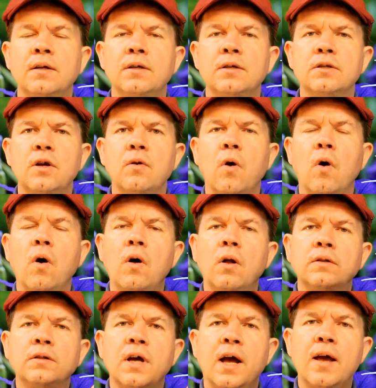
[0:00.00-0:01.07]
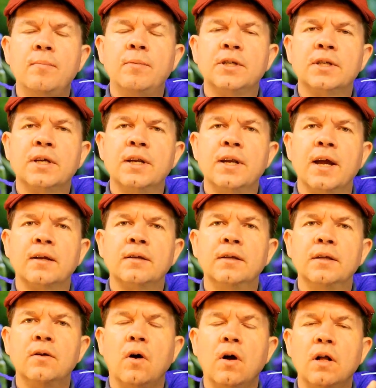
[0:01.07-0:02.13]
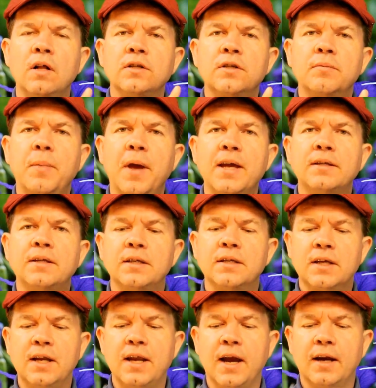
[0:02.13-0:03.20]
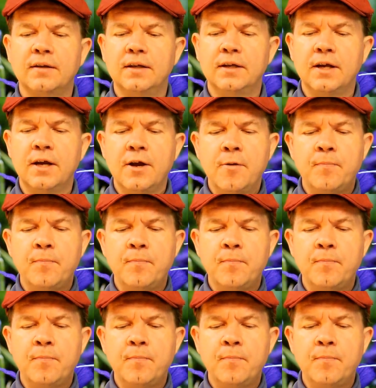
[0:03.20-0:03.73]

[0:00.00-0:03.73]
So all time is connected, all space is connected,